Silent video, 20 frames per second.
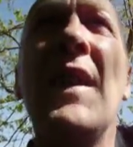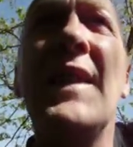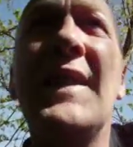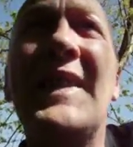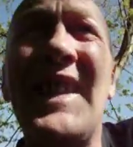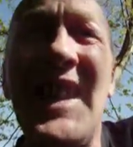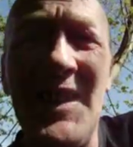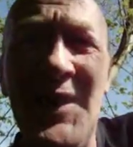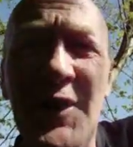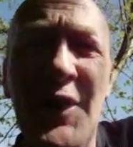
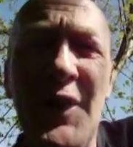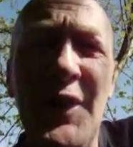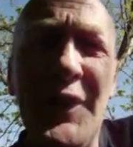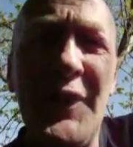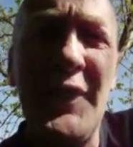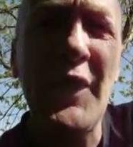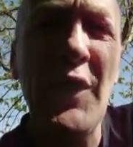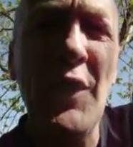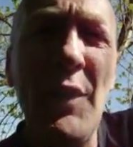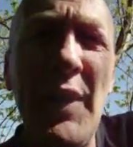10
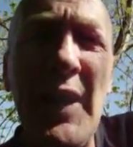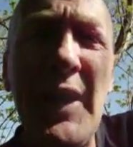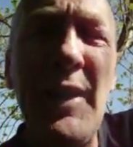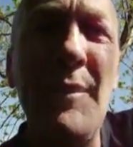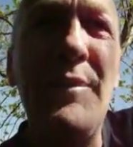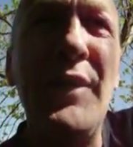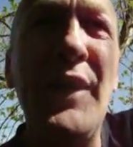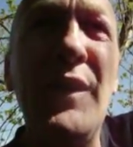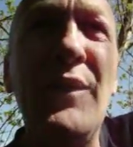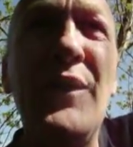years ago I
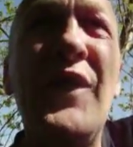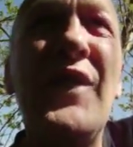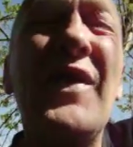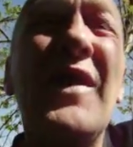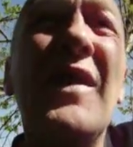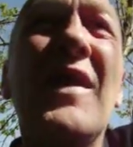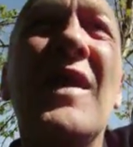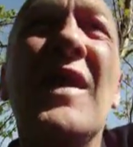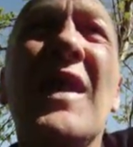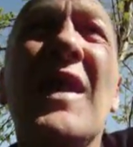approached
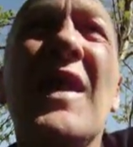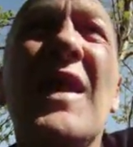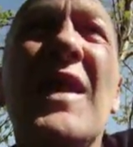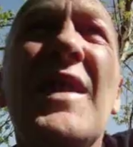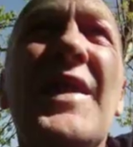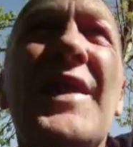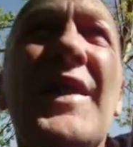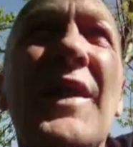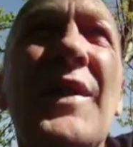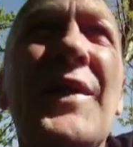
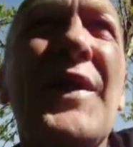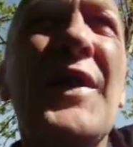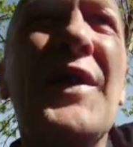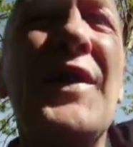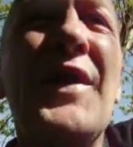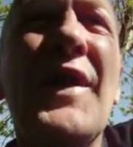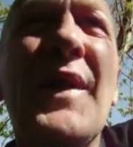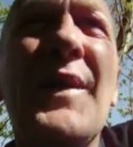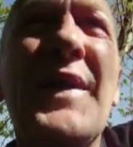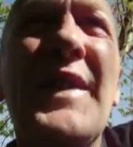social
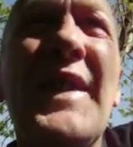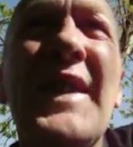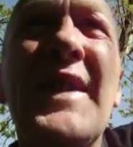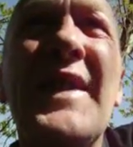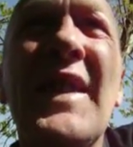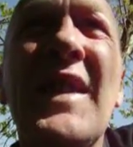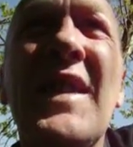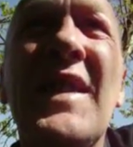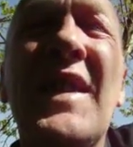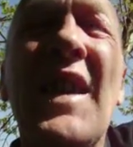
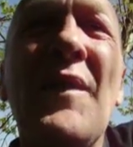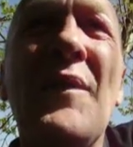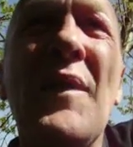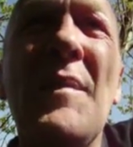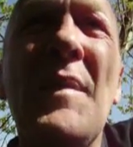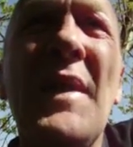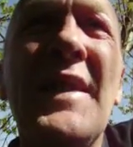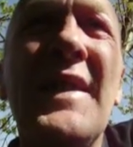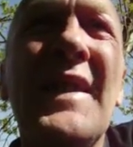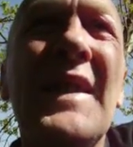services and
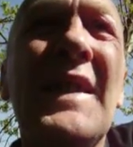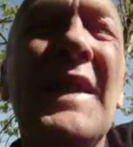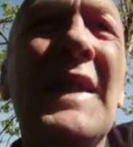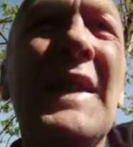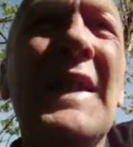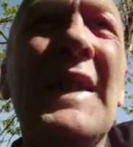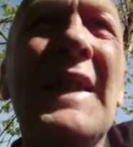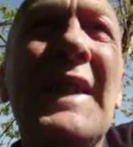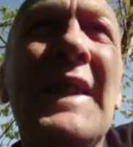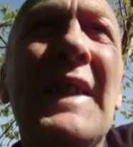government
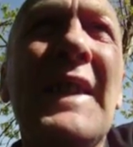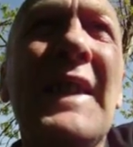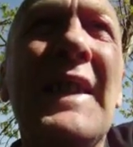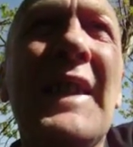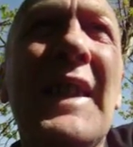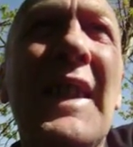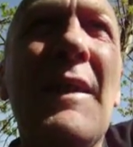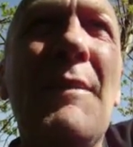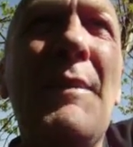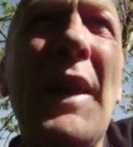
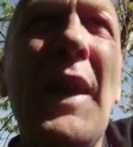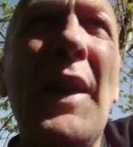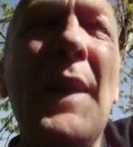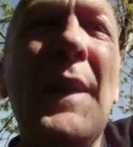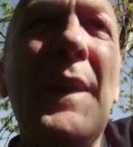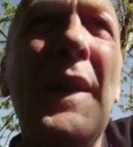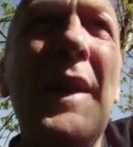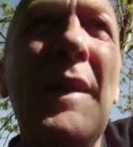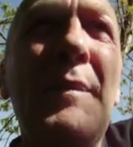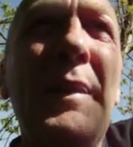
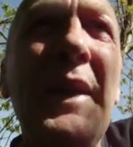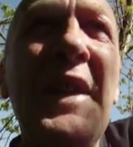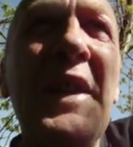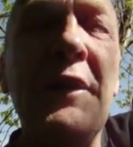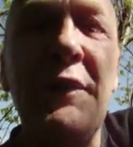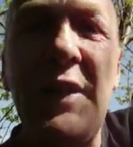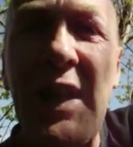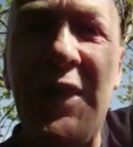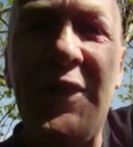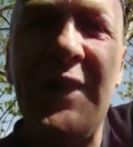about being a
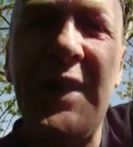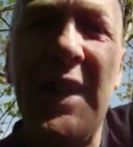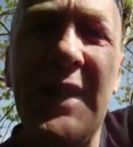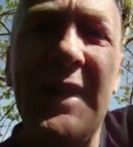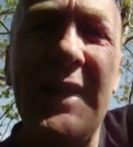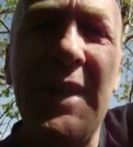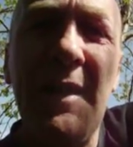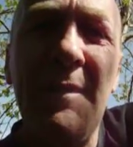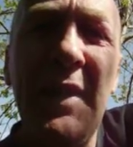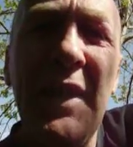crash
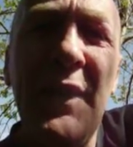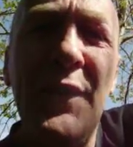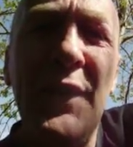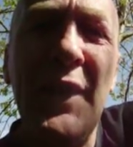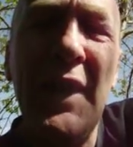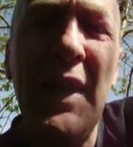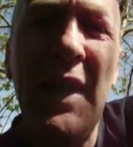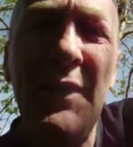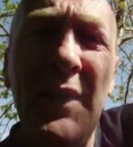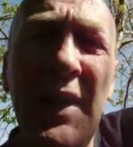test dummy
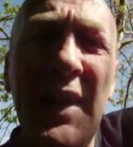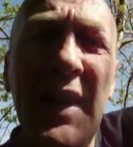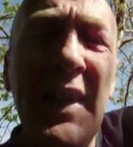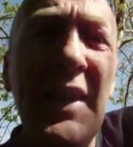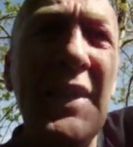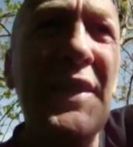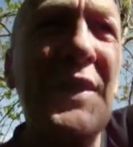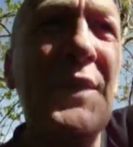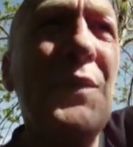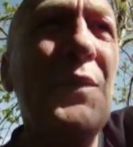for having
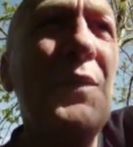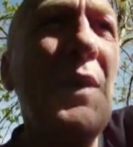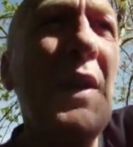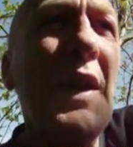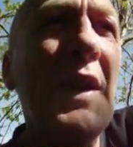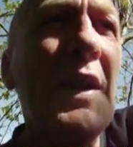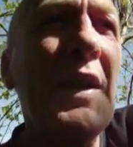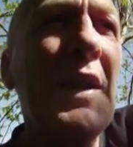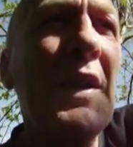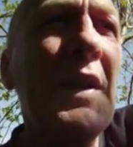it
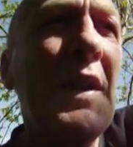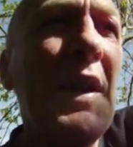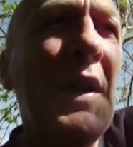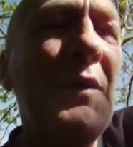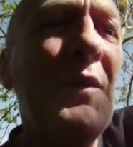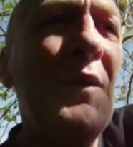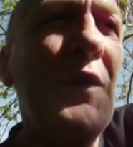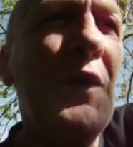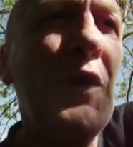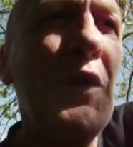
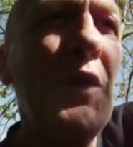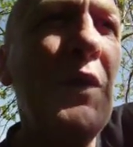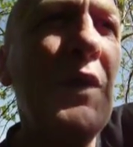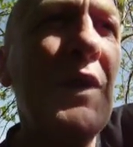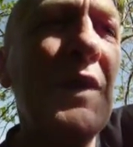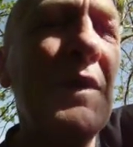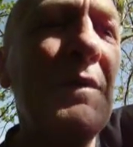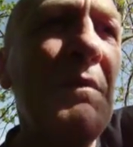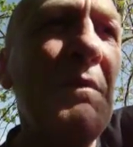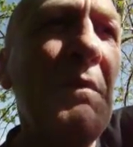in food
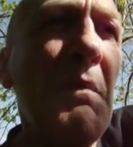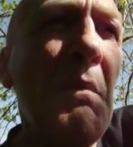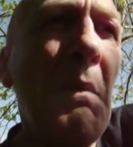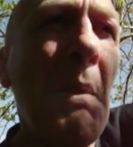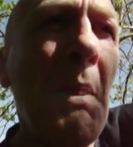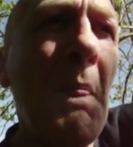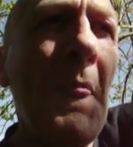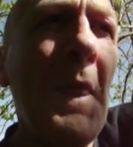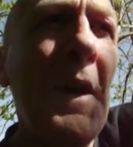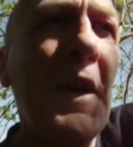
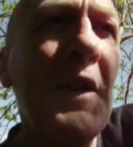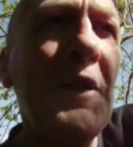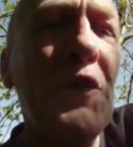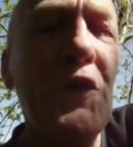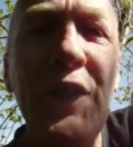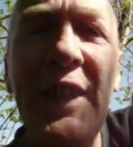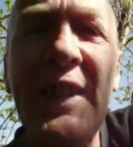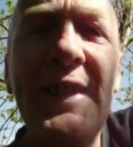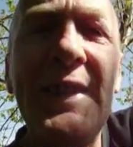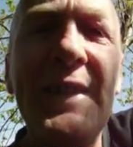and
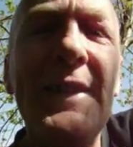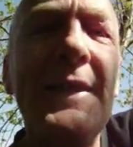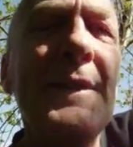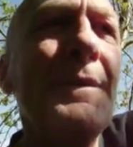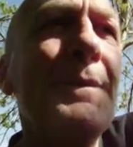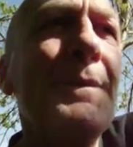drinks,